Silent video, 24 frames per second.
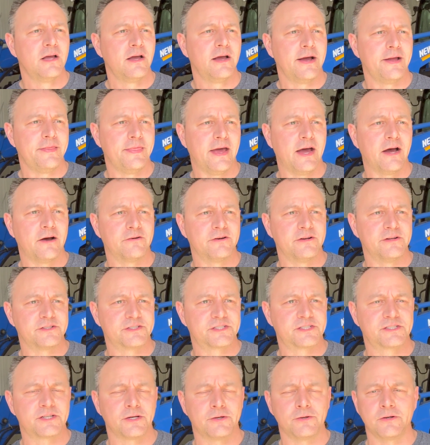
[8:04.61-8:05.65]
and that was
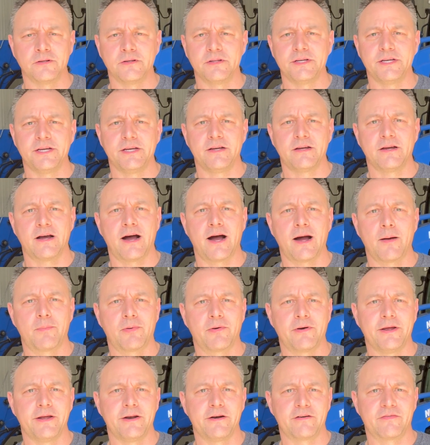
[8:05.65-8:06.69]
totally
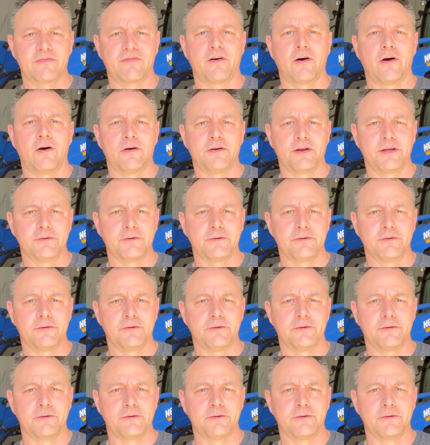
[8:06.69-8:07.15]
operator fault.